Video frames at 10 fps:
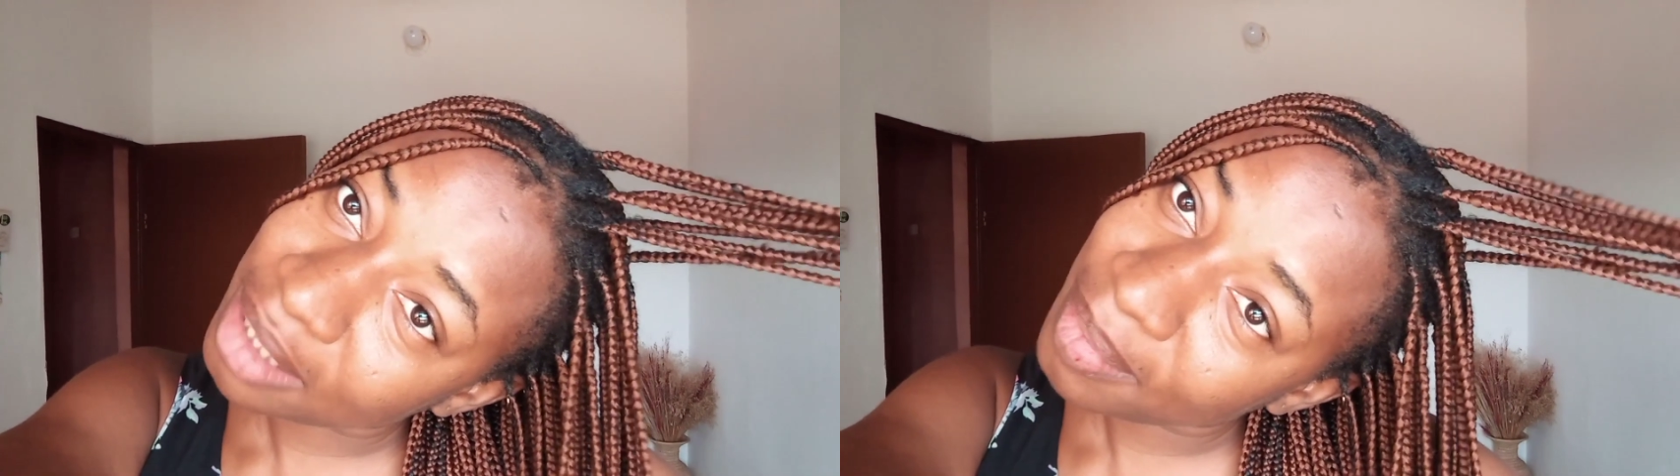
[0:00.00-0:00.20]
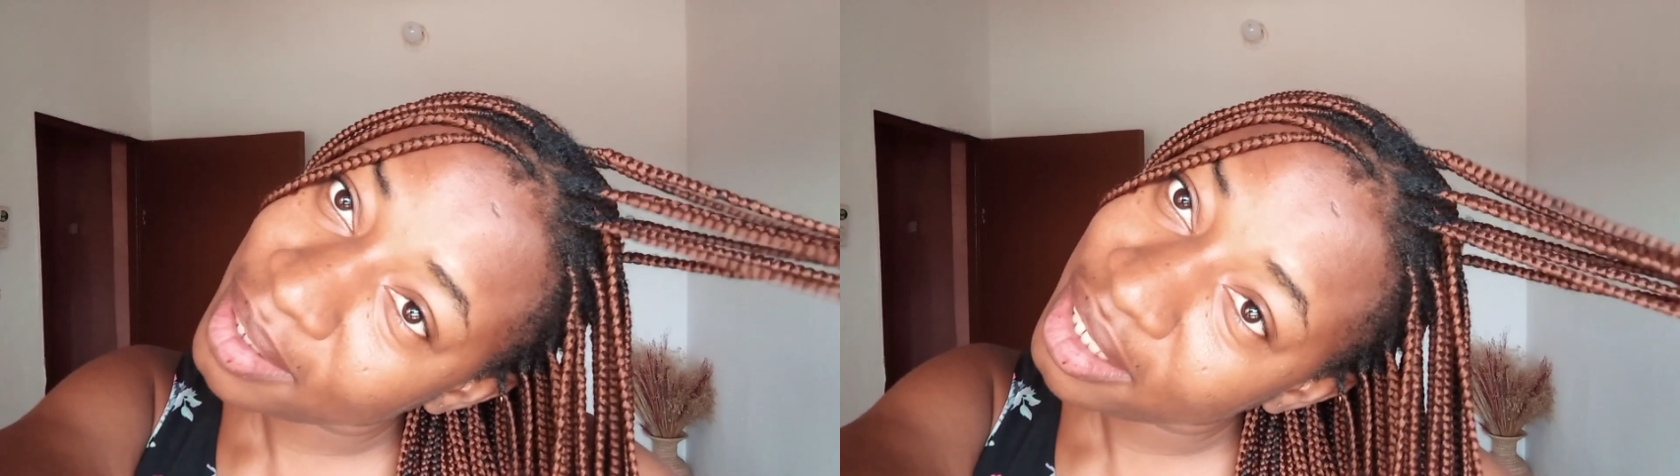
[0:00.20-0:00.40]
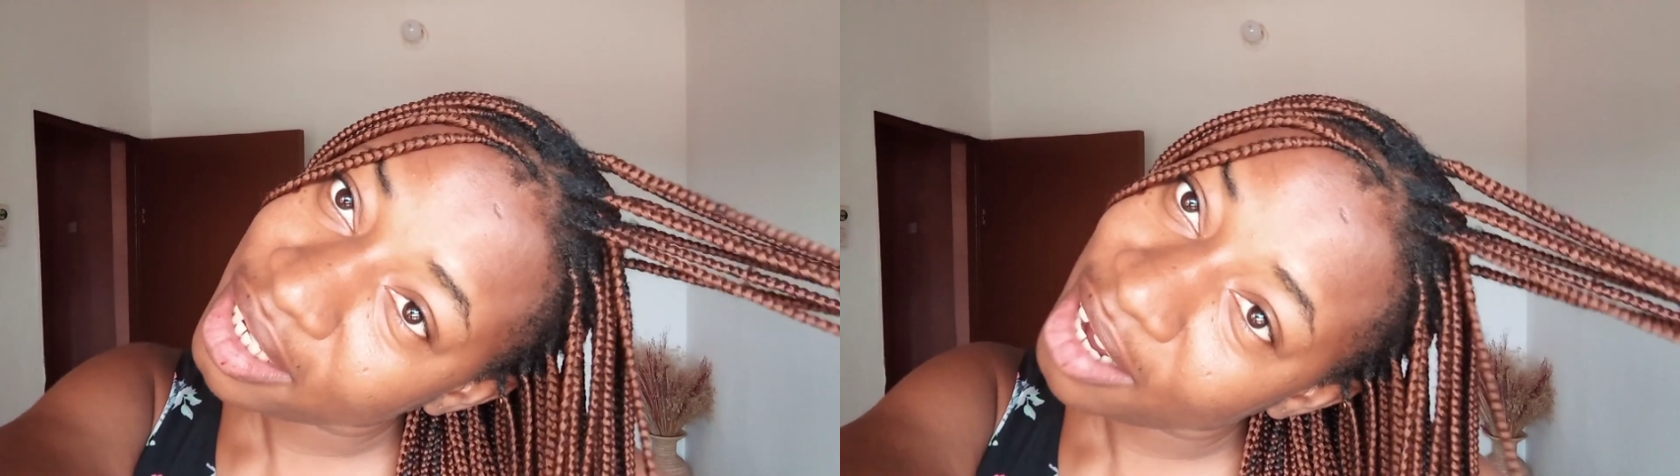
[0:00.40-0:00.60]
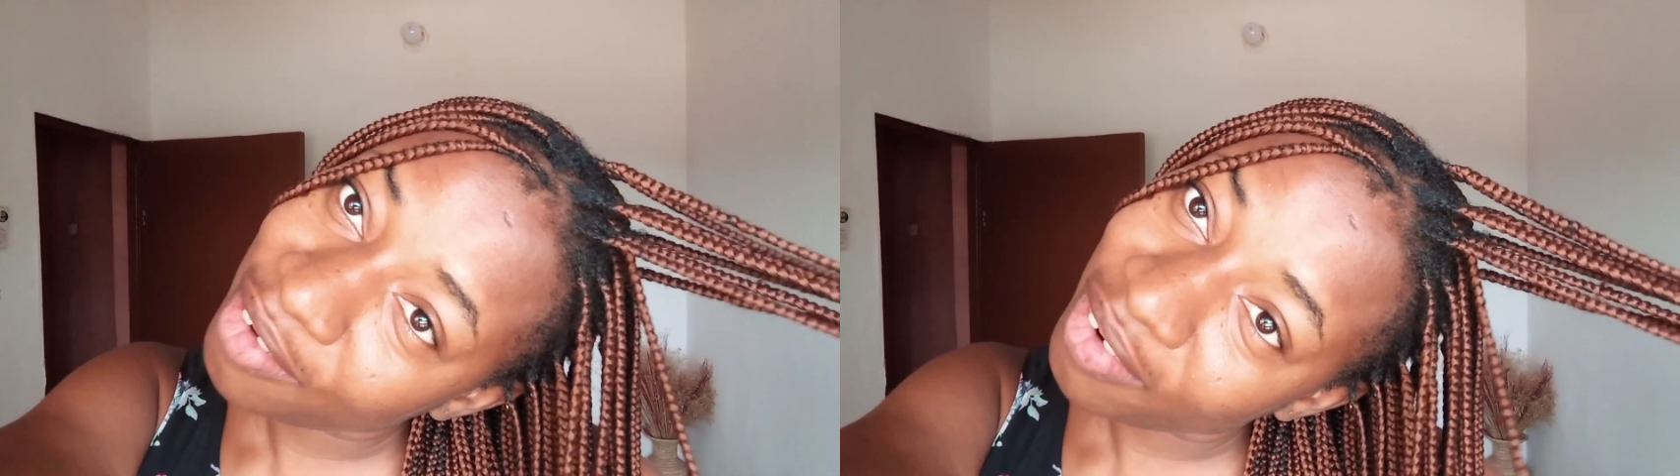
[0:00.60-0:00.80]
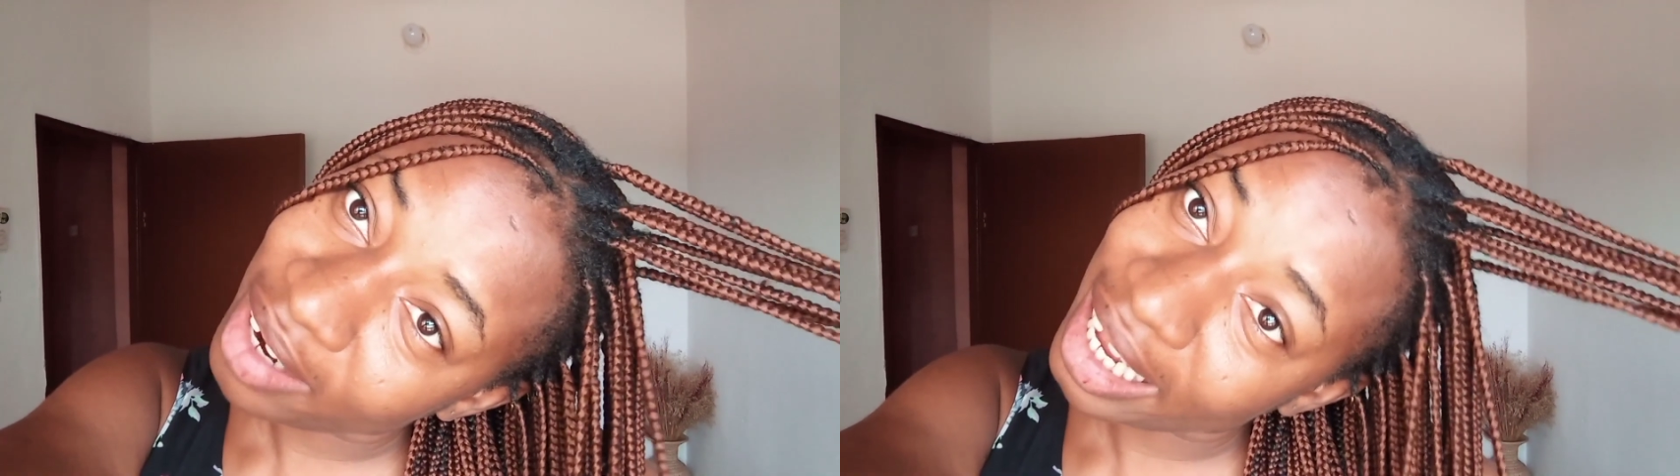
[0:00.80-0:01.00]
has been here
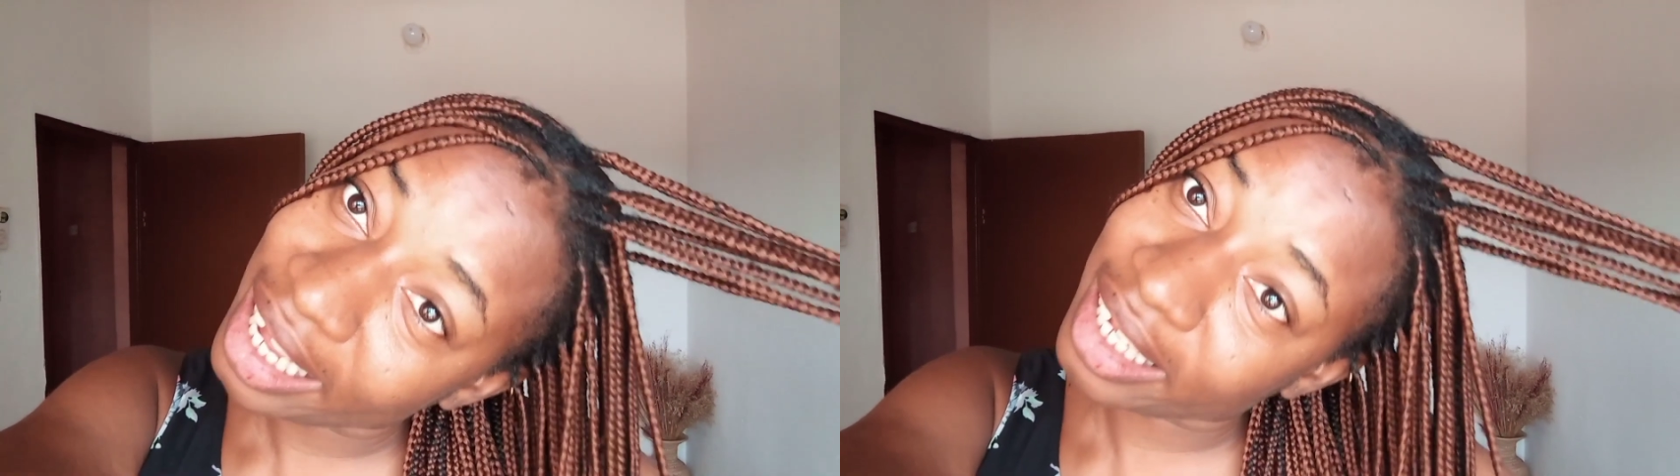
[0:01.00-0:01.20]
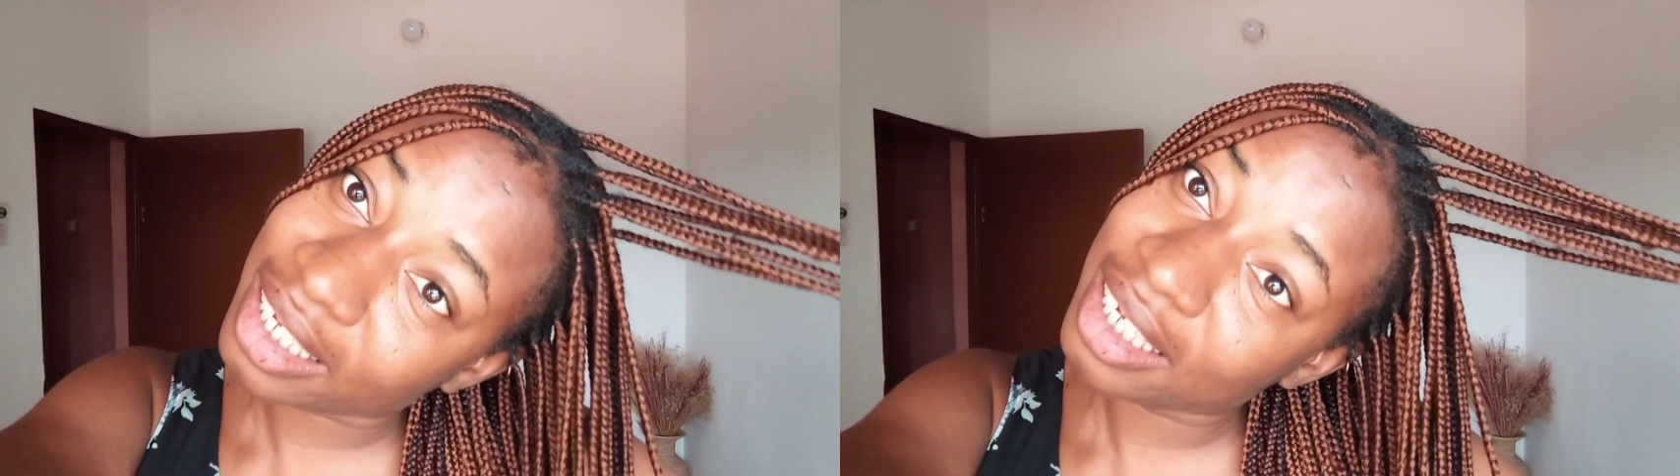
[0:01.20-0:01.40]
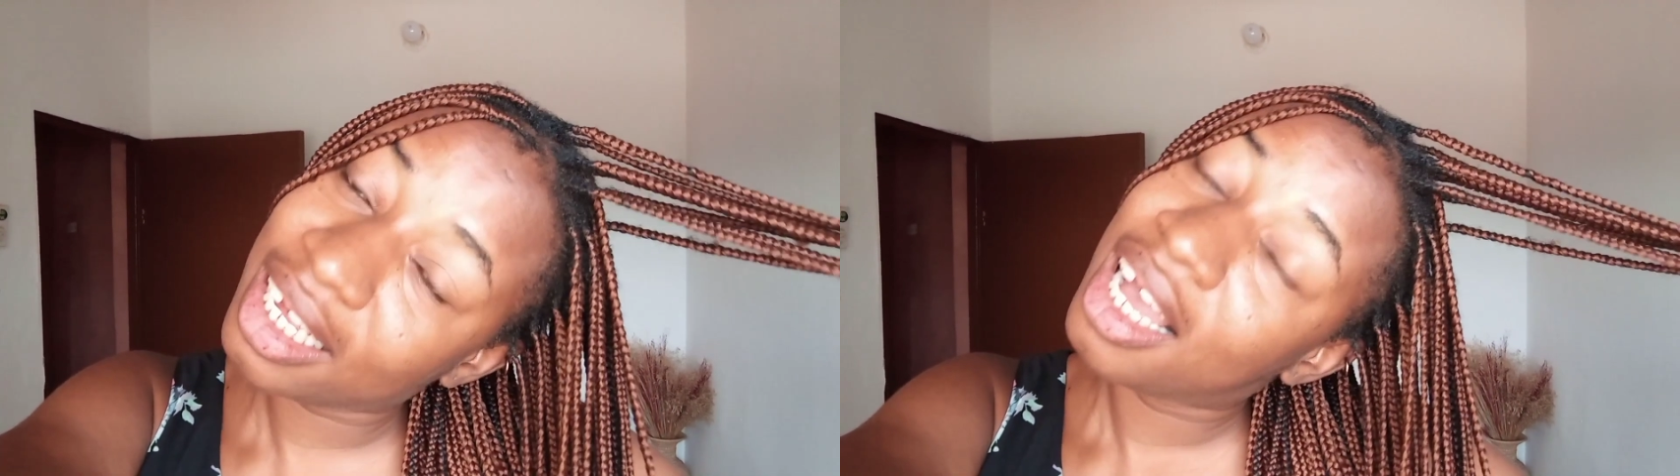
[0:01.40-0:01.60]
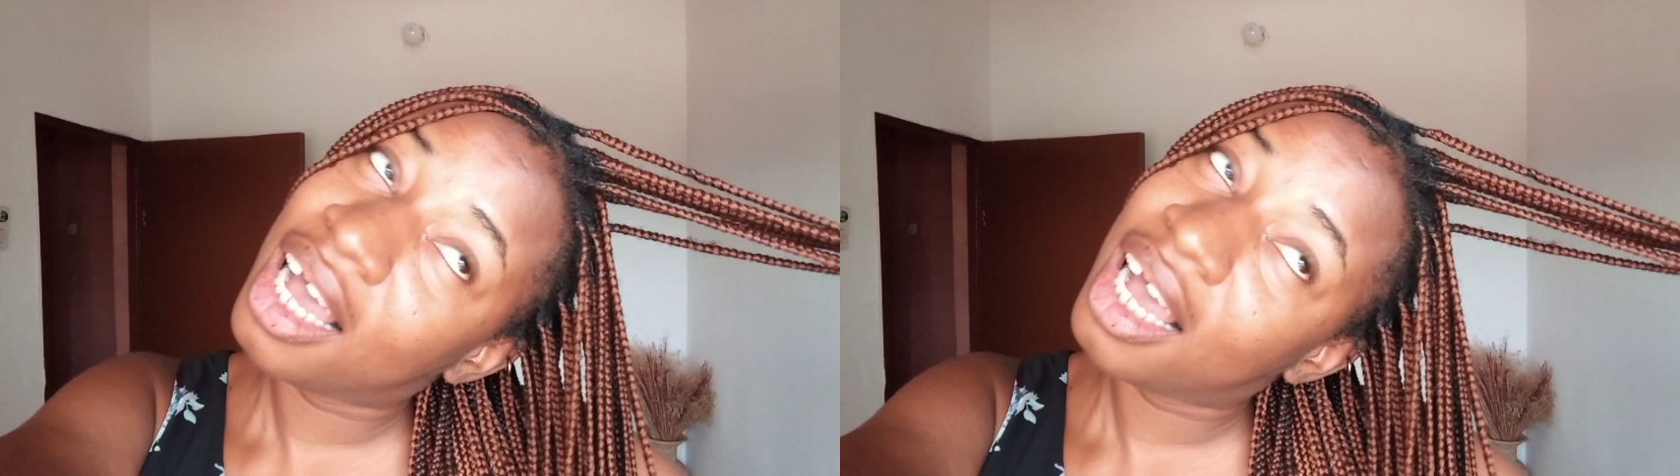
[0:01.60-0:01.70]
for like